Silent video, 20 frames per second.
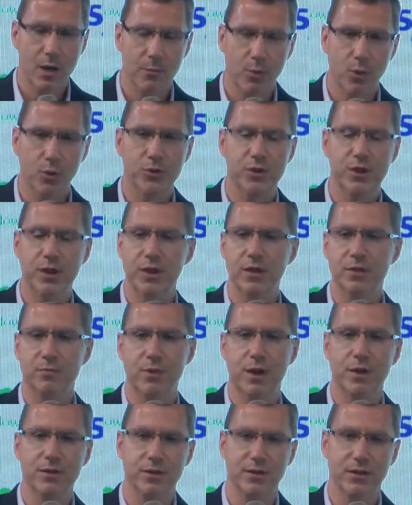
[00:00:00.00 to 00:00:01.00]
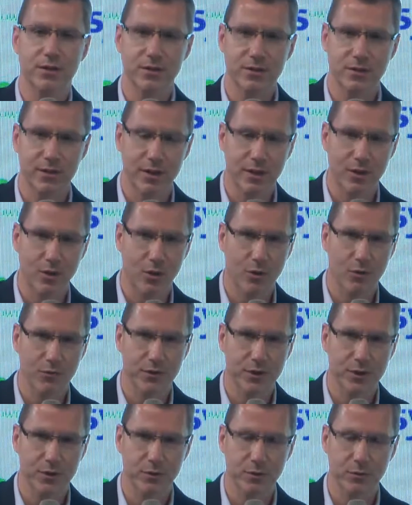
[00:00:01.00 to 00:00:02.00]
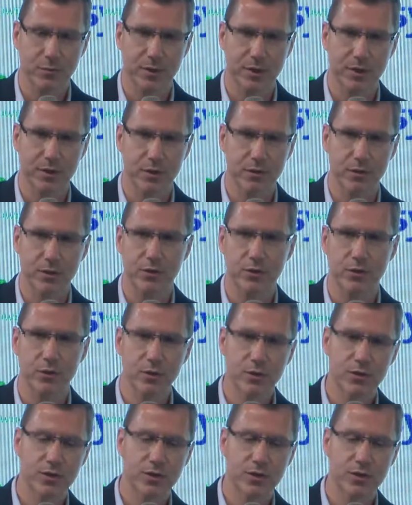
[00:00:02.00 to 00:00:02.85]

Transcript: Portuguese presidency of the European Union. Do